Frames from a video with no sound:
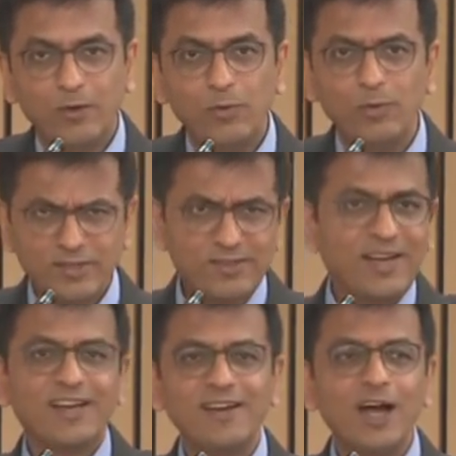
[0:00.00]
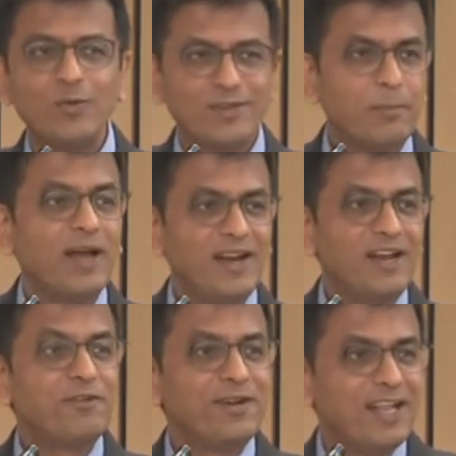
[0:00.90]
We would strike it down as a
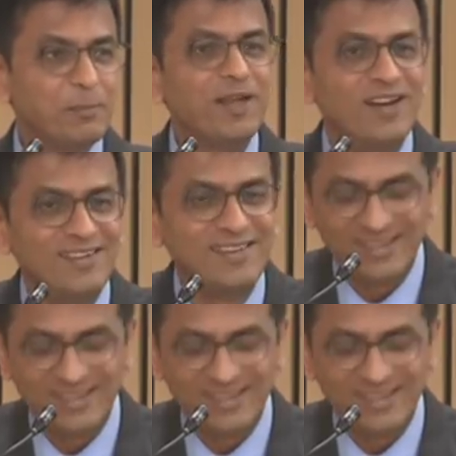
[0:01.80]
mandatory death penalty